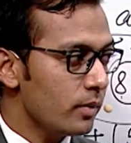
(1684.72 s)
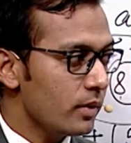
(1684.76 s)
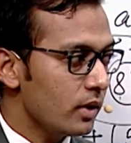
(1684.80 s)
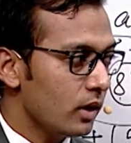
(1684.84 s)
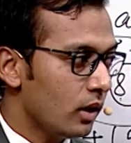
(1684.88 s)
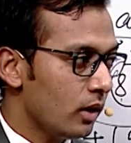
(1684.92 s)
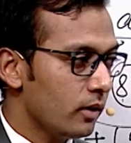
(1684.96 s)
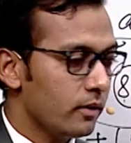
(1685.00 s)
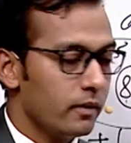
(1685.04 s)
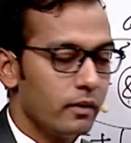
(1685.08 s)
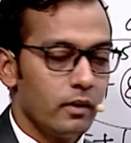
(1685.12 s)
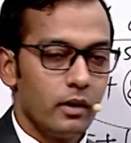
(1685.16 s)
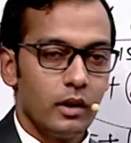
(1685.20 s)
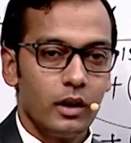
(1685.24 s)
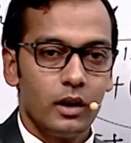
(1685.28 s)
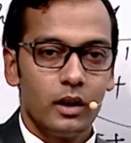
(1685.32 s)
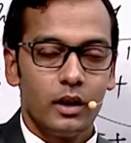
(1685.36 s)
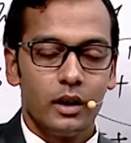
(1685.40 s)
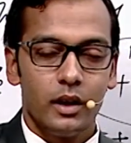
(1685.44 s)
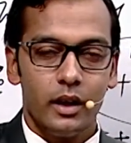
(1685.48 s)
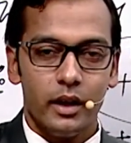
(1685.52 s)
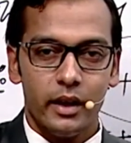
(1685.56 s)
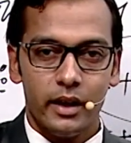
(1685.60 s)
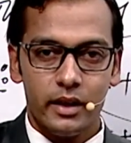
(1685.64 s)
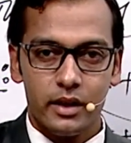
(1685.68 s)
of
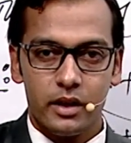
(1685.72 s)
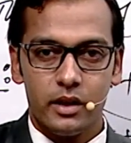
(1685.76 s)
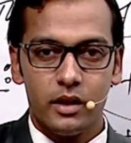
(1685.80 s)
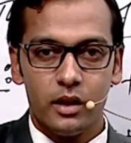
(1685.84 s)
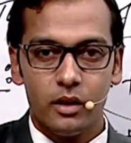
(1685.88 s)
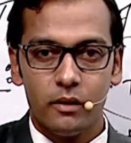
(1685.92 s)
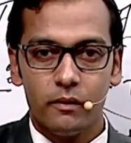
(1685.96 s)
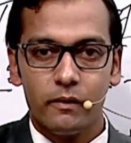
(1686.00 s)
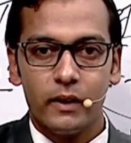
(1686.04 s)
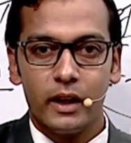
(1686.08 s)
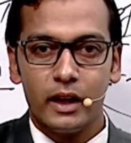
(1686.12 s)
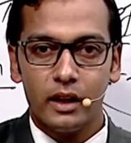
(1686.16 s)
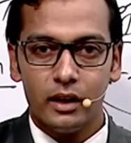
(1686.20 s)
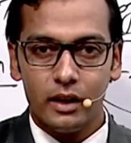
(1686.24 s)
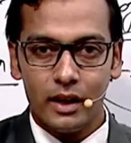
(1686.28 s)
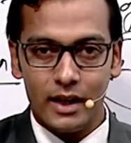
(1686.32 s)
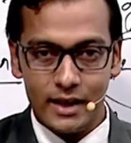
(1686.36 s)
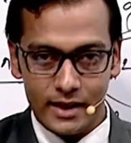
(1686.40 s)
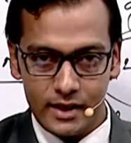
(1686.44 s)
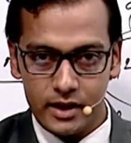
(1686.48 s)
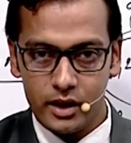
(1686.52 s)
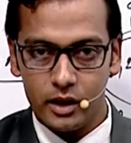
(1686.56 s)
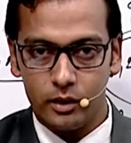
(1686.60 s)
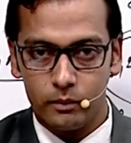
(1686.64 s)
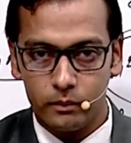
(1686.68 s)
HCF and
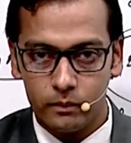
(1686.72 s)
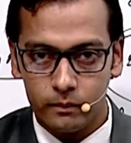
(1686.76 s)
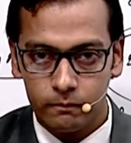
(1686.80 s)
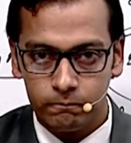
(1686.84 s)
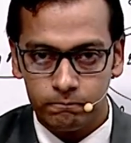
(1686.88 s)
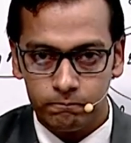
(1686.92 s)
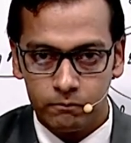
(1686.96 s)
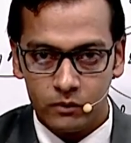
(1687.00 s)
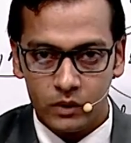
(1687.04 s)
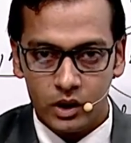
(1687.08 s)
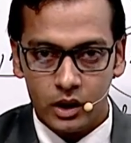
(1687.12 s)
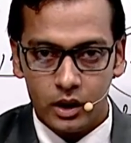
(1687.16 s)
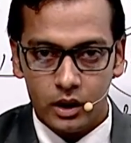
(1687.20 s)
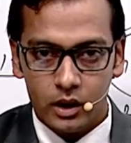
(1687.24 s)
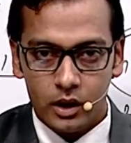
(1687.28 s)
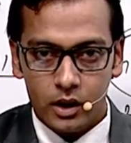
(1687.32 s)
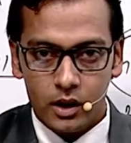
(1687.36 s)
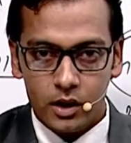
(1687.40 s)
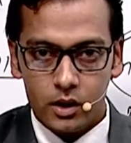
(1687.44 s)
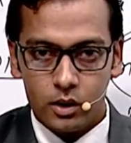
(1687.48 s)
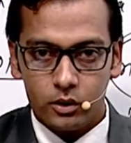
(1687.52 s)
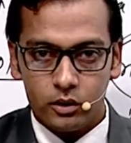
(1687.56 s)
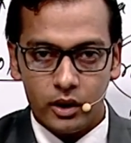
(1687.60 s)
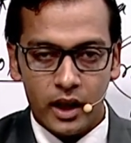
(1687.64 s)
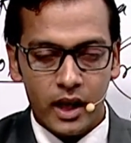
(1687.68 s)
LCM.
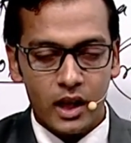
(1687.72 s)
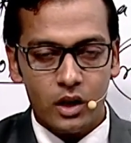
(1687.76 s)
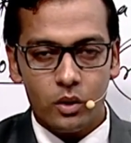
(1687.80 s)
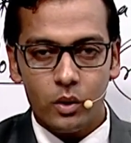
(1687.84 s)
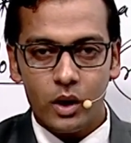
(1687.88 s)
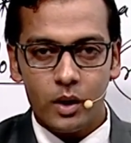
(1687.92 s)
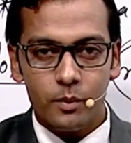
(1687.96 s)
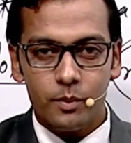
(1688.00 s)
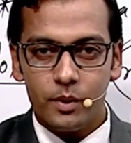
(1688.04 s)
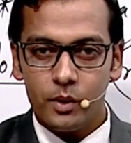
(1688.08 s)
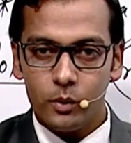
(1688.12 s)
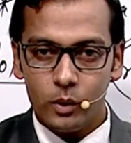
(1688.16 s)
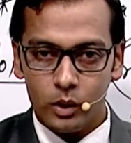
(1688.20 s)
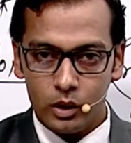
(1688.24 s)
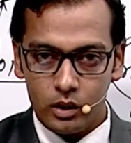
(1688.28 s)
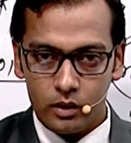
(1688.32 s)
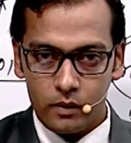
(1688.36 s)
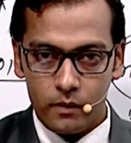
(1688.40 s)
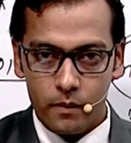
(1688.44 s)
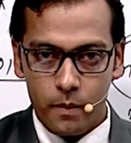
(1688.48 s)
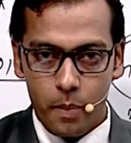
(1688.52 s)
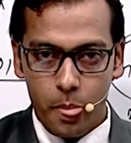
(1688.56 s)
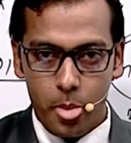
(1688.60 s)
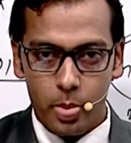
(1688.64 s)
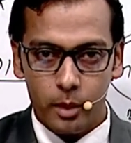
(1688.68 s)
So thank you everyone
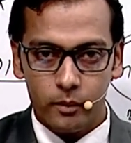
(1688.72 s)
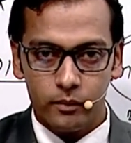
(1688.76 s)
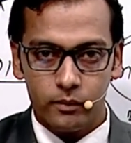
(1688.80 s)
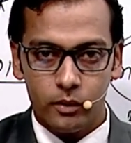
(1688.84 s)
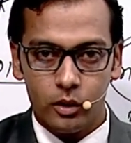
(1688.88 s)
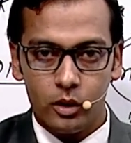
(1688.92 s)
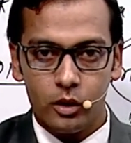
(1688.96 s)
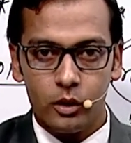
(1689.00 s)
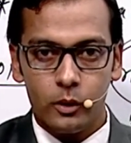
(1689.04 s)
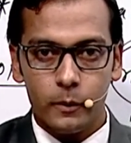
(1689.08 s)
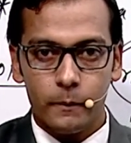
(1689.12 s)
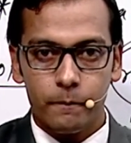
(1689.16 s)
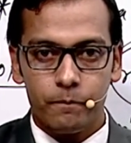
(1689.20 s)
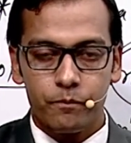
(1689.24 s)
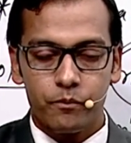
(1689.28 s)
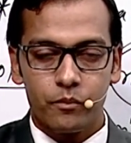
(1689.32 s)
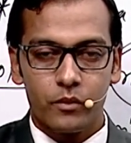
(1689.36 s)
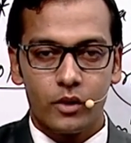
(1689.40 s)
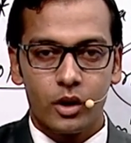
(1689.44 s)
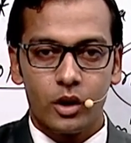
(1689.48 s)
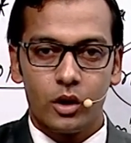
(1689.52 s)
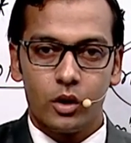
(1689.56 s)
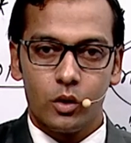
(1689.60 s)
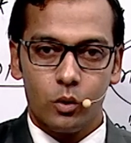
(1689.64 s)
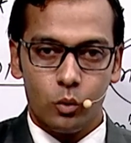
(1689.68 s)
for
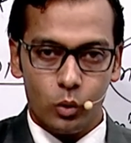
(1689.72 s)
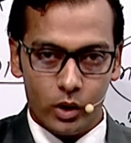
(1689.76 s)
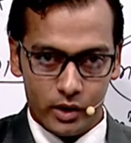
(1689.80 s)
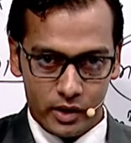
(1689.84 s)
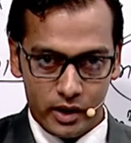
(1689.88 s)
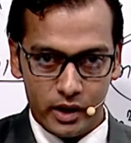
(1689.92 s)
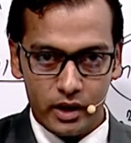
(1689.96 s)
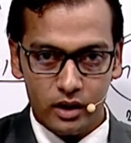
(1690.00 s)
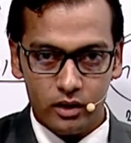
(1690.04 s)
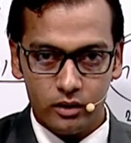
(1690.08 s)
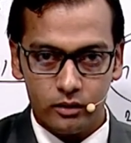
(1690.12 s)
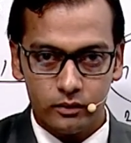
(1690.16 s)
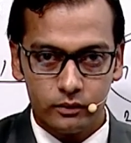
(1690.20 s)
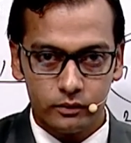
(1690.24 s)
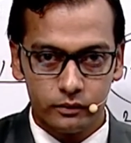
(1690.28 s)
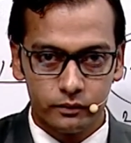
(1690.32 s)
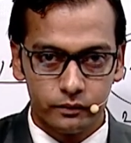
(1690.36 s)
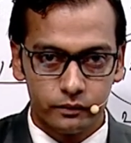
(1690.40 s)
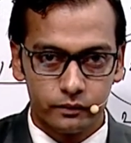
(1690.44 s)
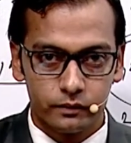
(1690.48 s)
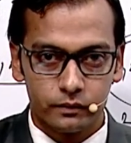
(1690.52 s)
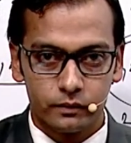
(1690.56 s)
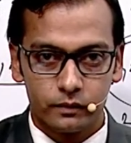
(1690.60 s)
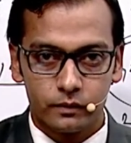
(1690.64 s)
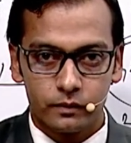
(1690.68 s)
watching,
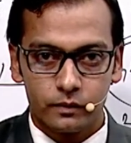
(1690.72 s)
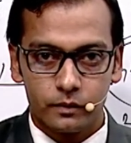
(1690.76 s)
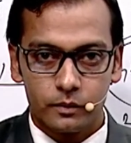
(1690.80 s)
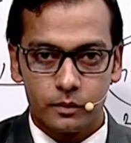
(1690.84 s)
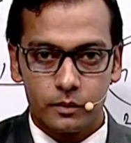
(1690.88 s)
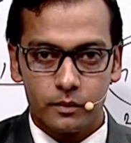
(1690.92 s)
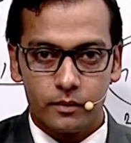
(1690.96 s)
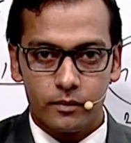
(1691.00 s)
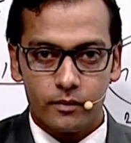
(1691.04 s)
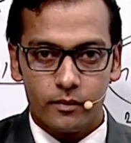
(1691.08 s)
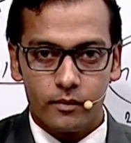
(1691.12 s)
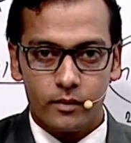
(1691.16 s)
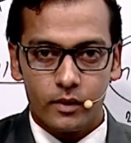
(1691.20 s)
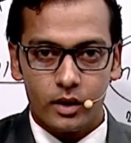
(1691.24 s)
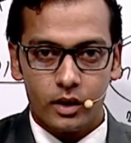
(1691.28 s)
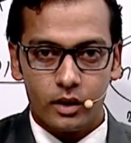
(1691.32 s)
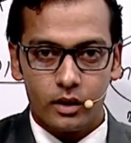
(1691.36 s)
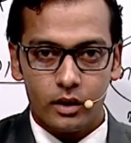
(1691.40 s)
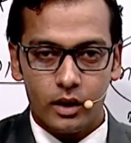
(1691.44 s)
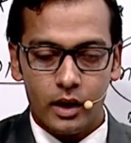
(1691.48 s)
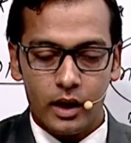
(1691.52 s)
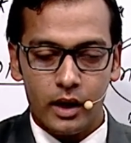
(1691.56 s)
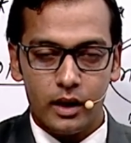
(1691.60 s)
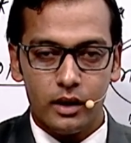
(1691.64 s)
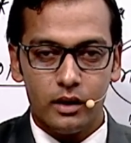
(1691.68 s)

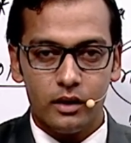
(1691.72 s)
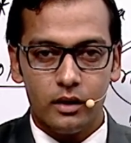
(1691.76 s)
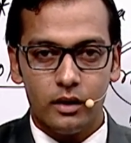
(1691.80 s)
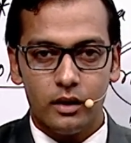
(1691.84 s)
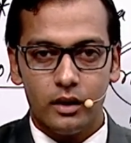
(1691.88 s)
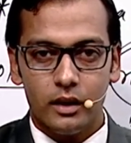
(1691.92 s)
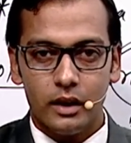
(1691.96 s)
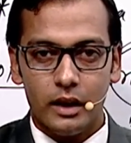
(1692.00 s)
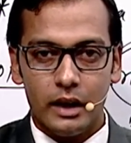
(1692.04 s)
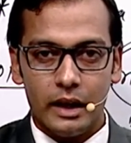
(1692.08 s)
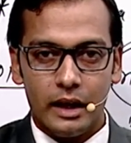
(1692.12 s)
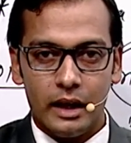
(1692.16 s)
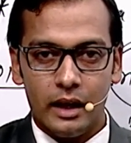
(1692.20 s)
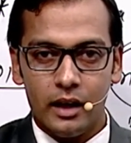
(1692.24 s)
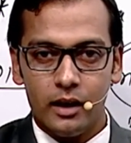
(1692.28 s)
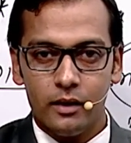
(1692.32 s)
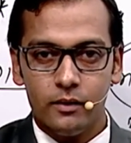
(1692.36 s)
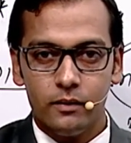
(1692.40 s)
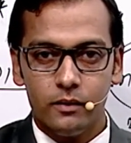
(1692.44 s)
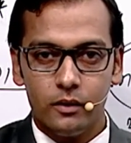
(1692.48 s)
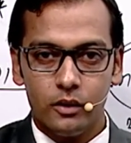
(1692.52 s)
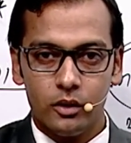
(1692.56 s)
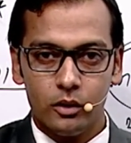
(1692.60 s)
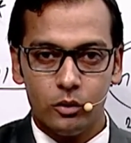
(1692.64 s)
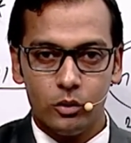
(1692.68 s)
and have
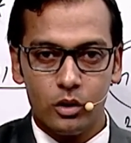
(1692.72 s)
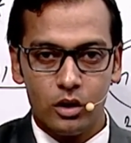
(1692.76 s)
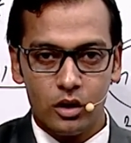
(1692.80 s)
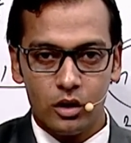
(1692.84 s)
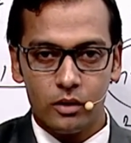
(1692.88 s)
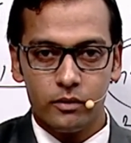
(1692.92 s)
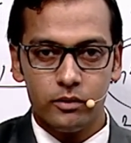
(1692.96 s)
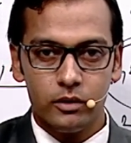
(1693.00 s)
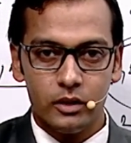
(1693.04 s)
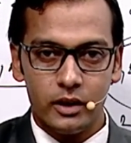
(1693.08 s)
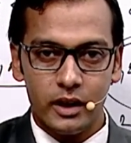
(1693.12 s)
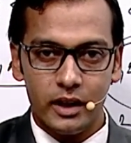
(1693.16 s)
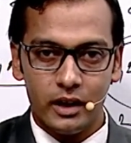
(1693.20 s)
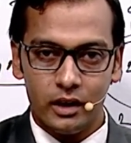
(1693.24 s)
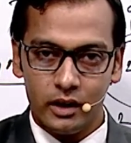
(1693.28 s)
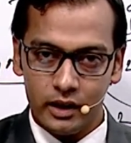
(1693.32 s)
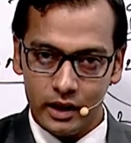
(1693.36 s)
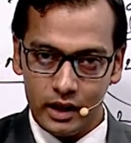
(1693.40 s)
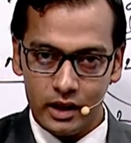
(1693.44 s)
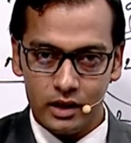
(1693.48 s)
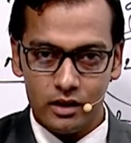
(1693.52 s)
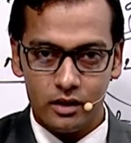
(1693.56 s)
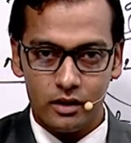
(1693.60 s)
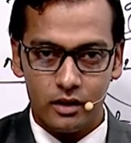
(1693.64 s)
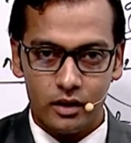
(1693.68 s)
a wonderful day
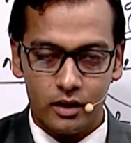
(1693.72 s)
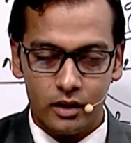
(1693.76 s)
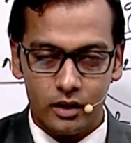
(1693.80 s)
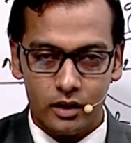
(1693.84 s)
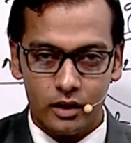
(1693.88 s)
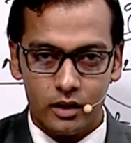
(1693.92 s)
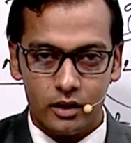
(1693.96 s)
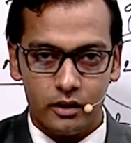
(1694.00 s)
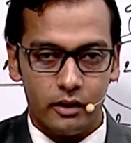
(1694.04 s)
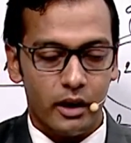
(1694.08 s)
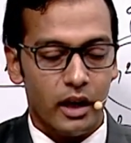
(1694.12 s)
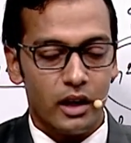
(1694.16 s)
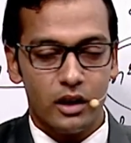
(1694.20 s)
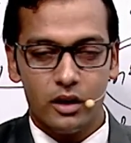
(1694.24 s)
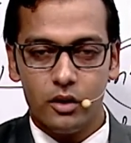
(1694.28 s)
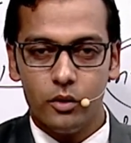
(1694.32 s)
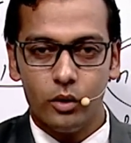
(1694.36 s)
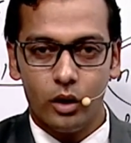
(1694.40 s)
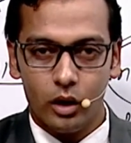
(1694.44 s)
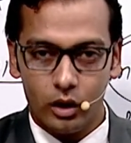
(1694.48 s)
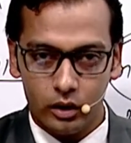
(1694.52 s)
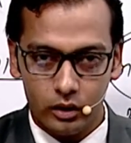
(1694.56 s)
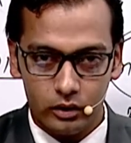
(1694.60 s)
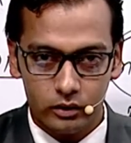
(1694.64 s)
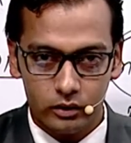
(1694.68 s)
ahead. Thank you all.